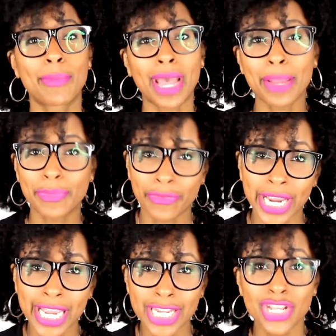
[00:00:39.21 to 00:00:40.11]
my
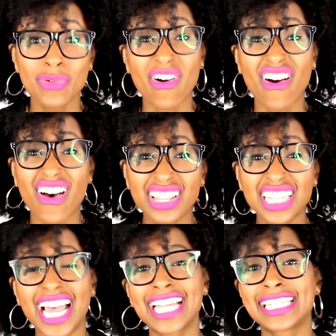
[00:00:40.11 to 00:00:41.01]
brand new
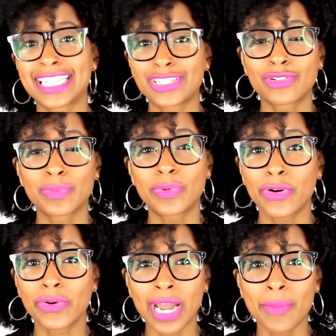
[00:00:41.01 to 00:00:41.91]
online digital
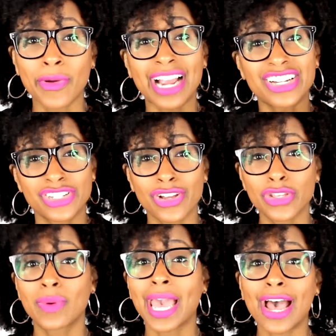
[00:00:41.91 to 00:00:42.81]
program where I show
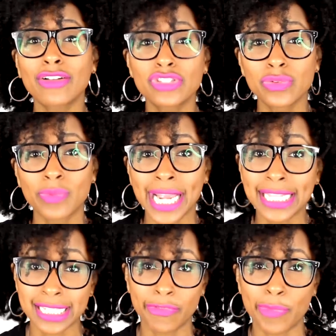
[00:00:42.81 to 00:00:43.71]
you how to write
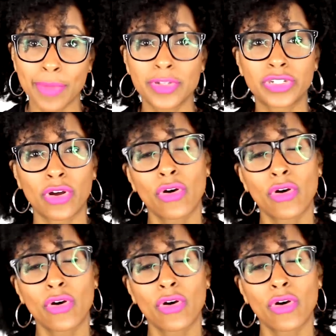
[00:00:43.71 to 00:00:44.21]
and self-publish your